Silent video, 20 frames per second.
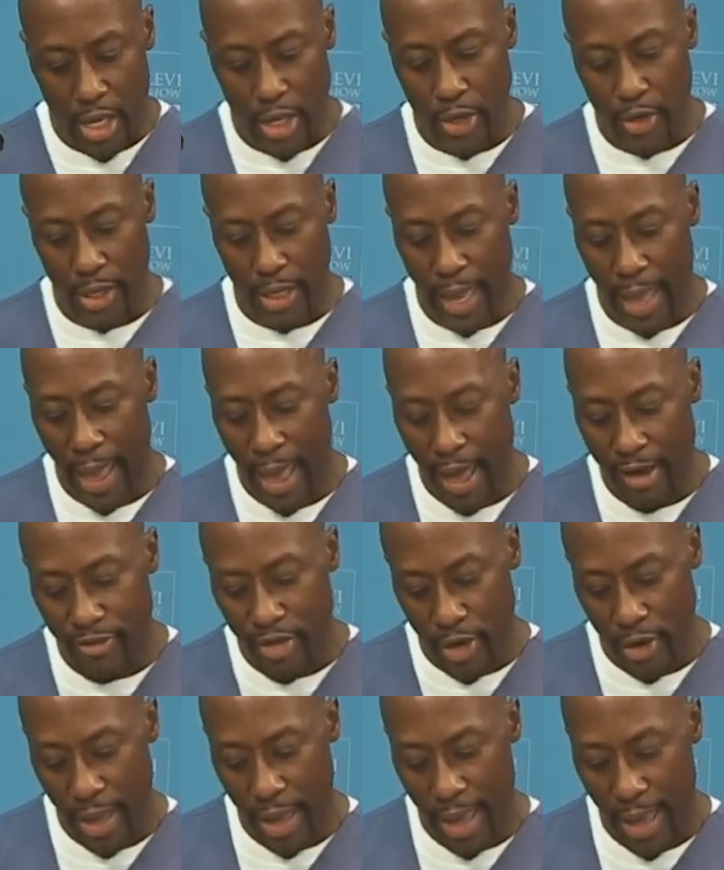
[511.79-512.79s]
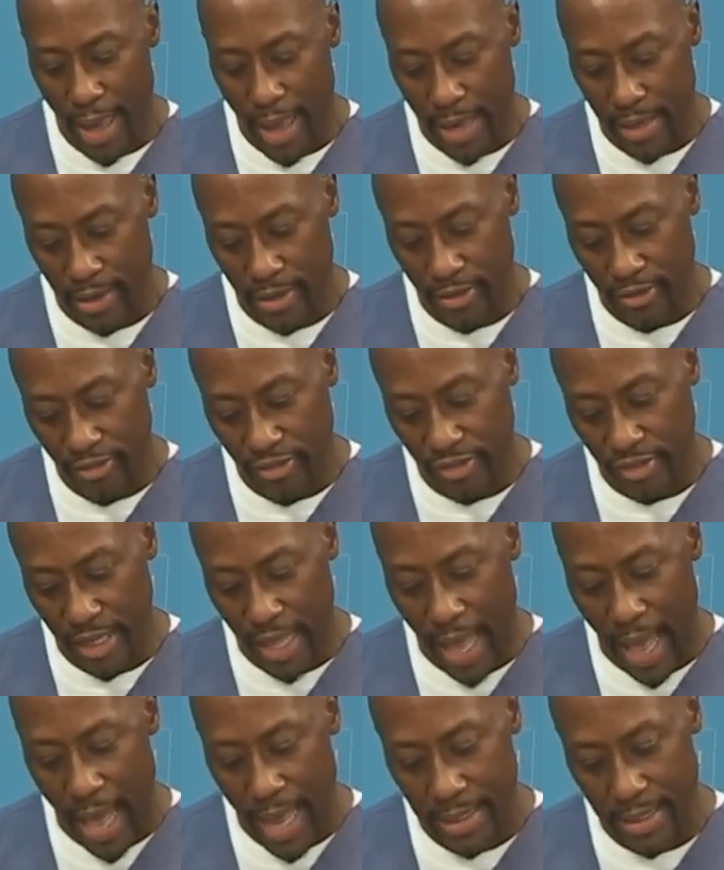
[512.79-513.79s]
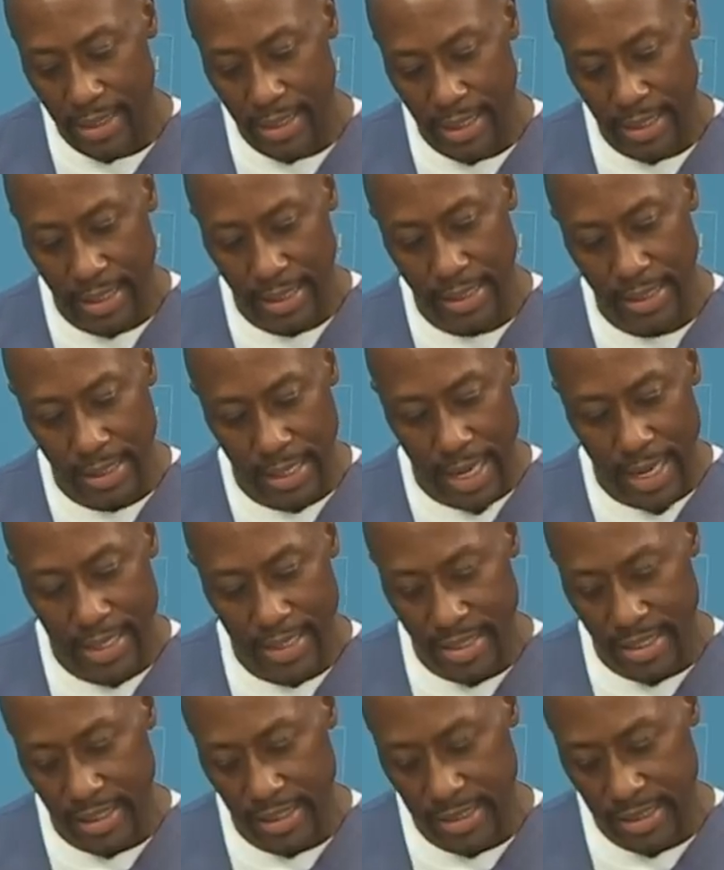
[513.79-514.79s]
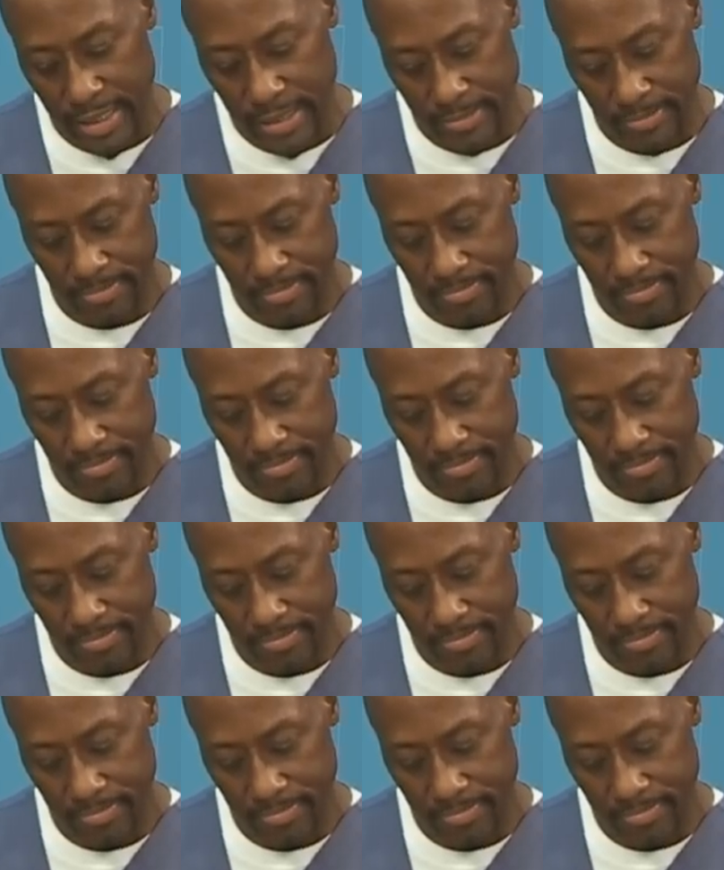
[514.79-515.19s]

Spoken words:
You're going to have your hand flat like this.